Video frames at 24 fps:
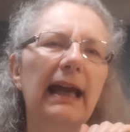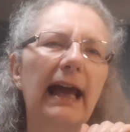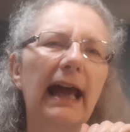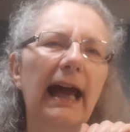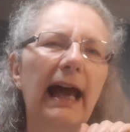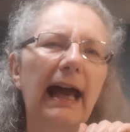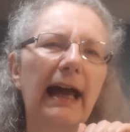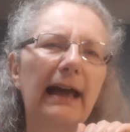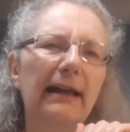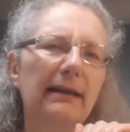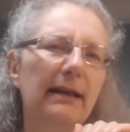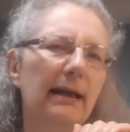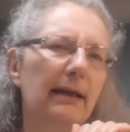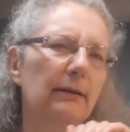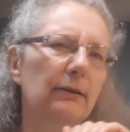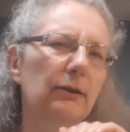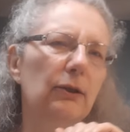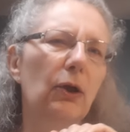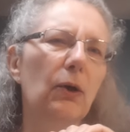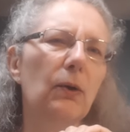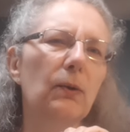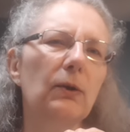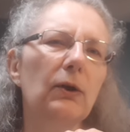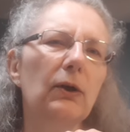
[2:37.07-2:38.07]
at a
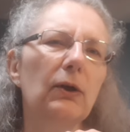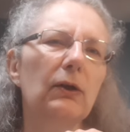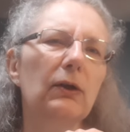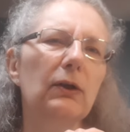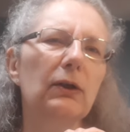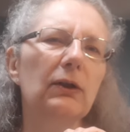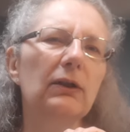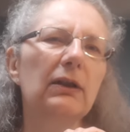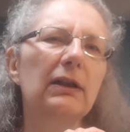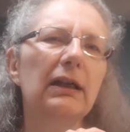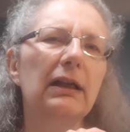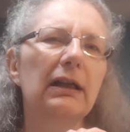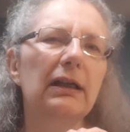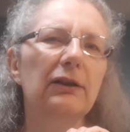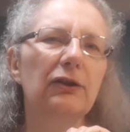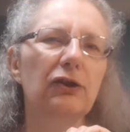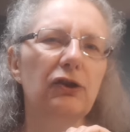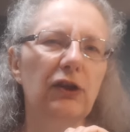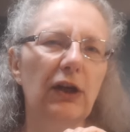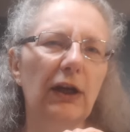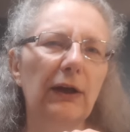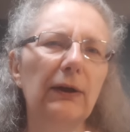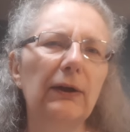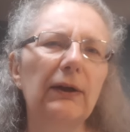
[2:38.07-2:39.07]
local
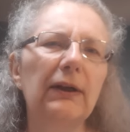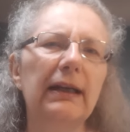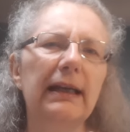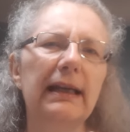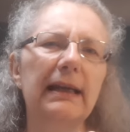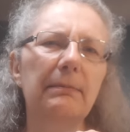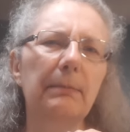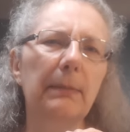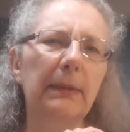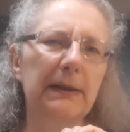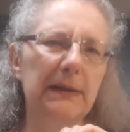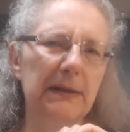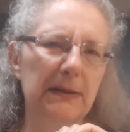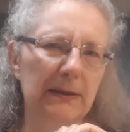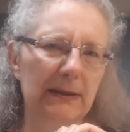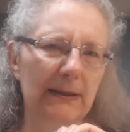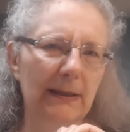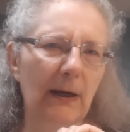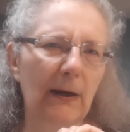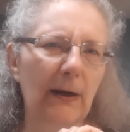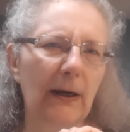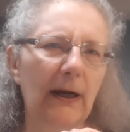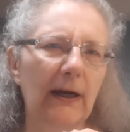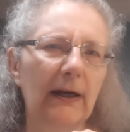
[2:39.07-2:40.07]
charity
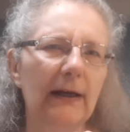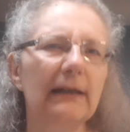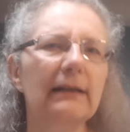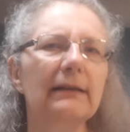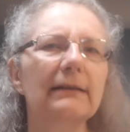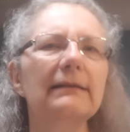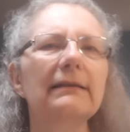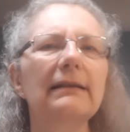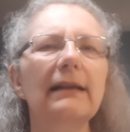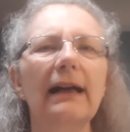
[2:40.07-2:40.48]
bazaar.